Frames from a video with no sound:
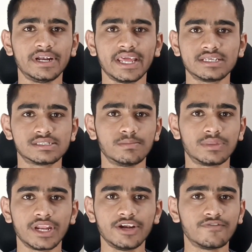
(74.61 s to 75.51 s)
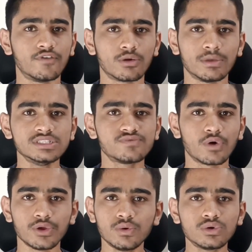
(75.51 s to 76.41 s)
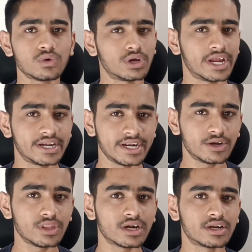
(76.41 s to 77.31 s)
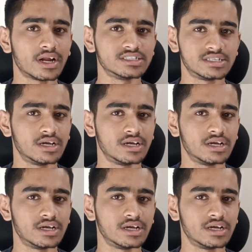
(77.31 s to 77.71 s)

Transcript: It takes some 3 to 4 months for you to get into that,